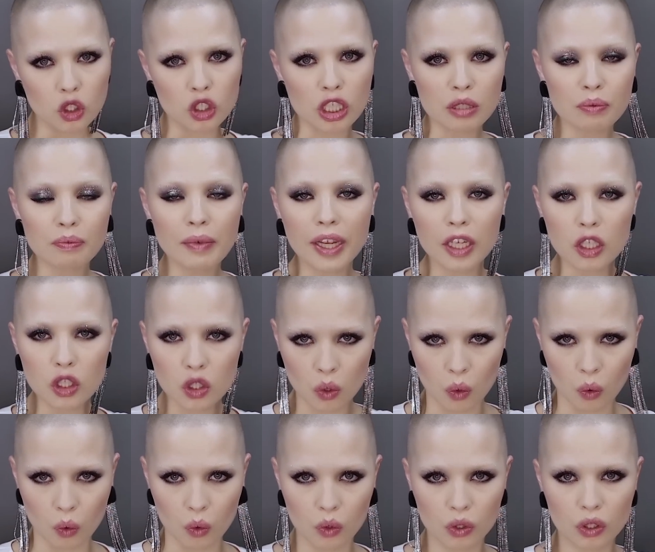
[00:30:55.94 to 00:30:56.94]
just make
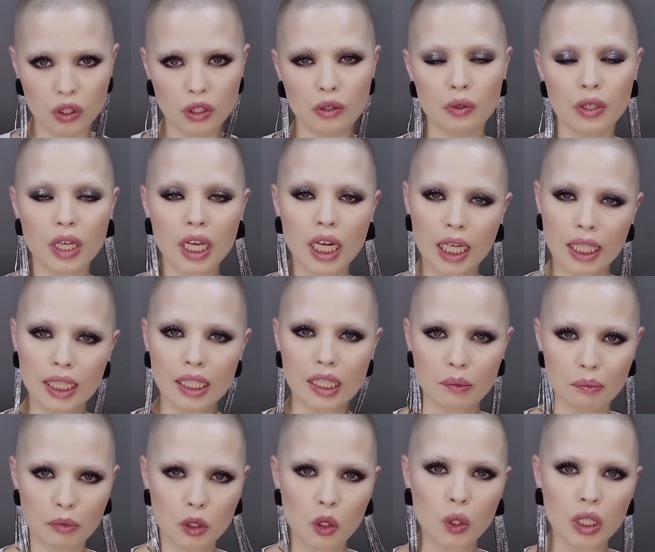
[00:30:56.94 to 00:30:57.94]
sure you clean
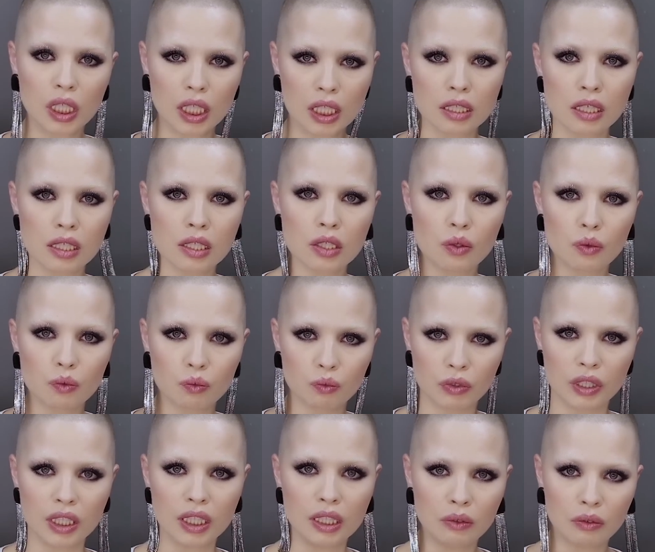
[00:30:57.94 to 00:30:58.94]
up your glitters
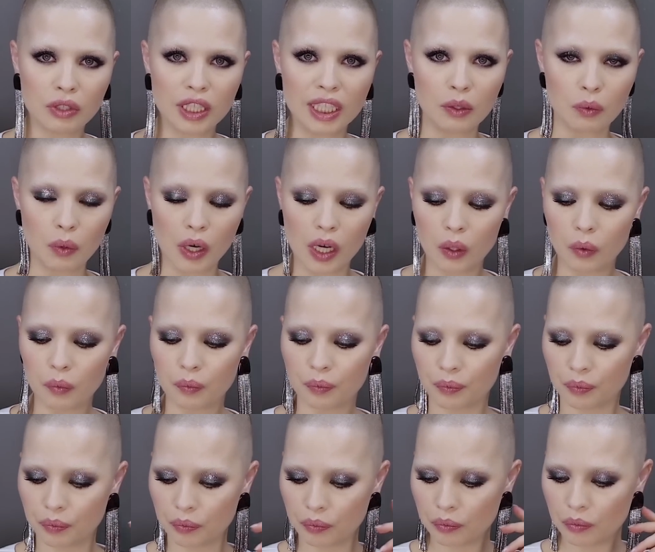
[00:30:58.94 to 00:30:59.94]
really, really well.
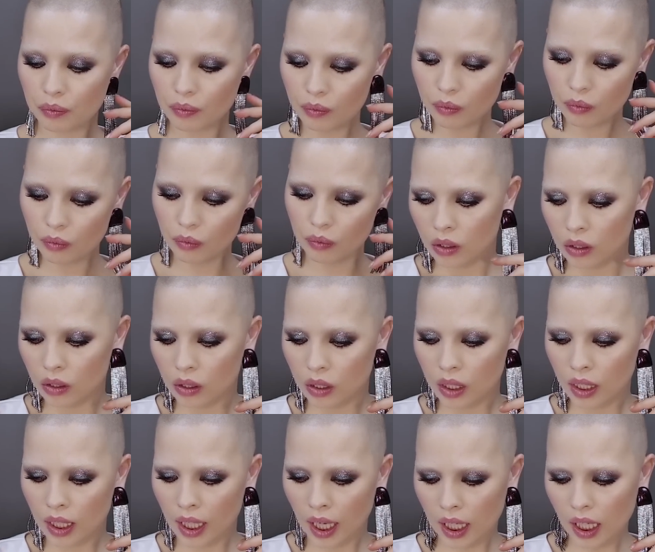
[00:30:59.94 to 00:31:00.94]

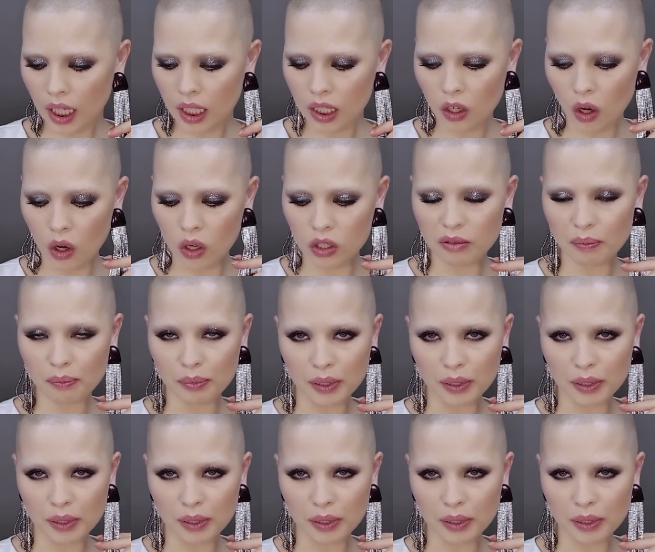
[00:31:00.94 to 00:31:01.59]
Can I cause